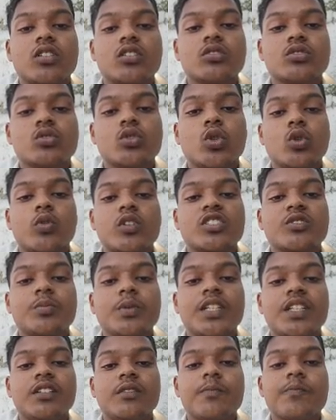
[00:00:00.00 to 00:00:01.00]
Slower
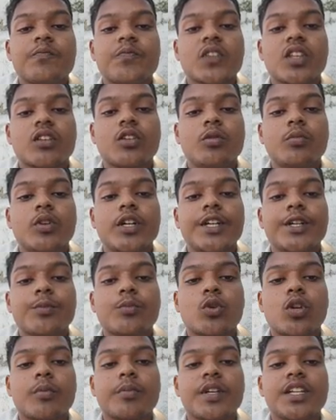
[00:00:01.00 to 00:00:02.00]
speed, cumulative
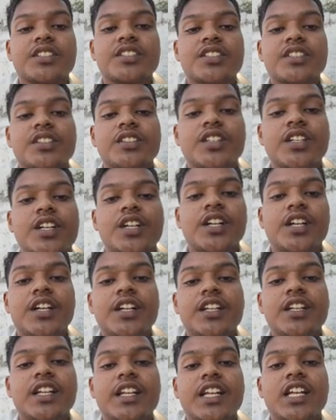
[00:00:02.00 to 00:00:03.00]
propagation,
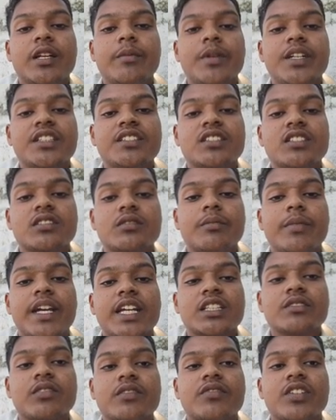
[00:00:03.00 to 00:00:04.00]
delay limits
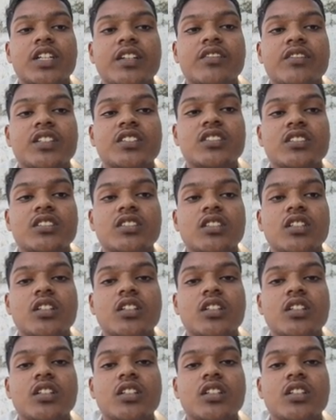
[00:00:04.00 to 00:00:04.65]
maximum frequency.